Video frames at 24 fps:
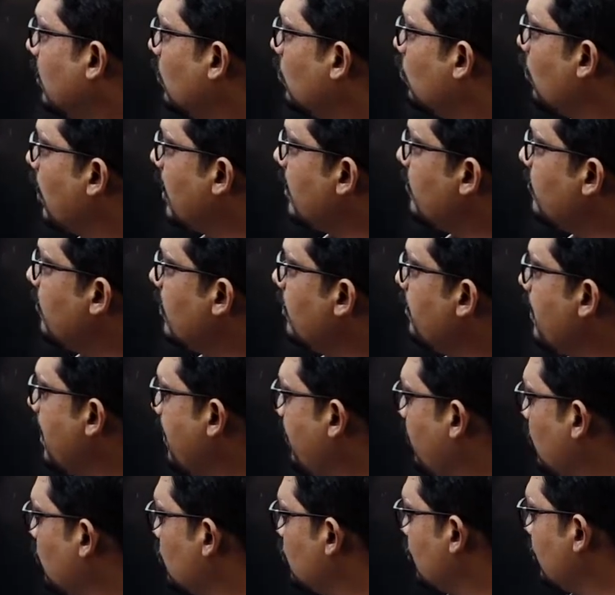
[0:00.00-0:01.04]
1 will be
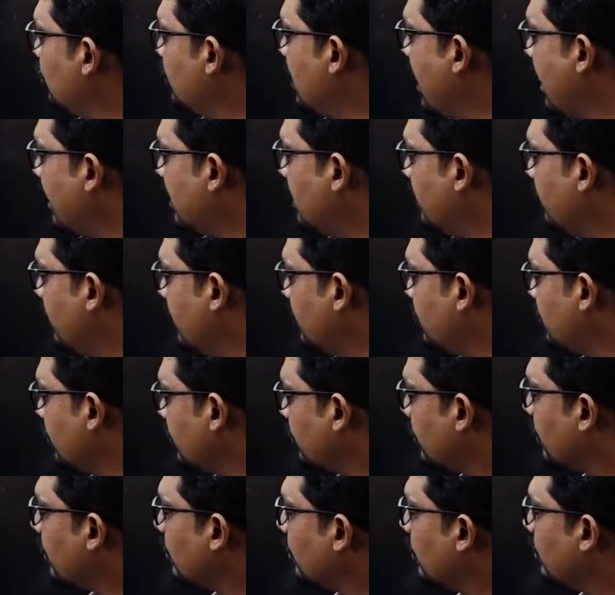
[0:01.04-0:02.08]
pushed in the activation
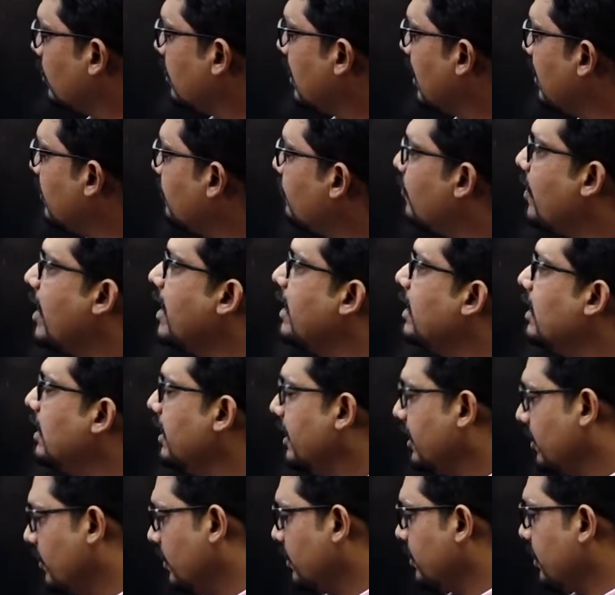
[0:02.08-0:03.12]
record and finally
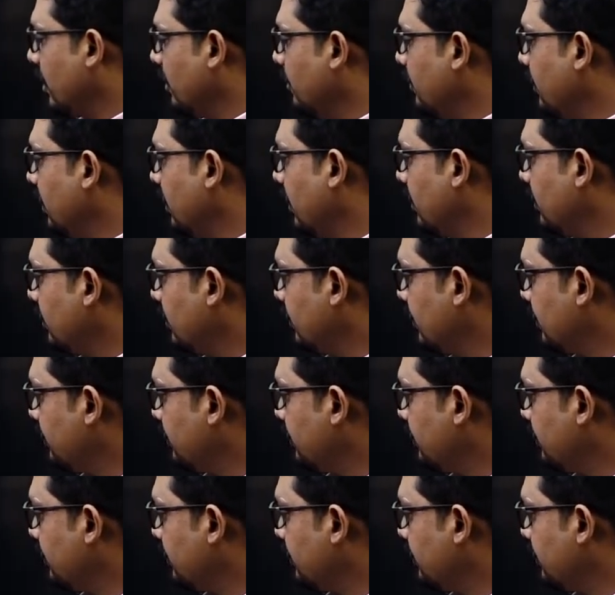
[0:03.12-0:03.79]
it will terminate.